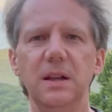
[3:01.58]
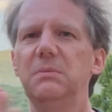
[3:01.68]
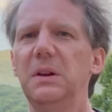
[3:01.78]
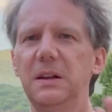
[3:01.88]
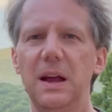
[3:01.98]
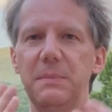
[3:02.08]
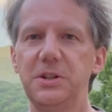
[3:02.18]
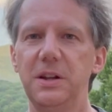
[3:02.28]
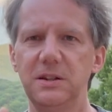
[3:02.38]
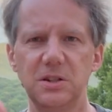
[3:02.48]
Really not much
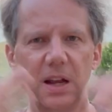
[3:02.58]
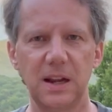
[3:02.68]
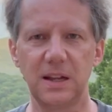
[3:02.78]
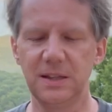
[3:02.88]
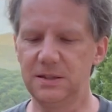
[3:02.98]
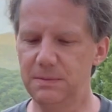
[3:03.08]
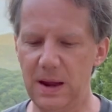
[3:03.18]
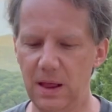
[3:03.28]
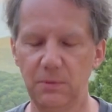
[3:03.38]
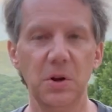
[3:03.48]
there. It just kind of cleanses the
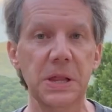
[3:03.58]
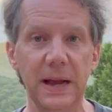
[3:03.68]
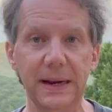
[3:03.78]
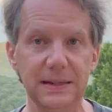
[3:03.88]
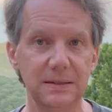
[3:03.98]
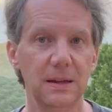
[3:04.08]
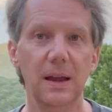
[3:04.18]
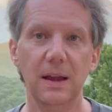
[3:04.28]
palate real nice.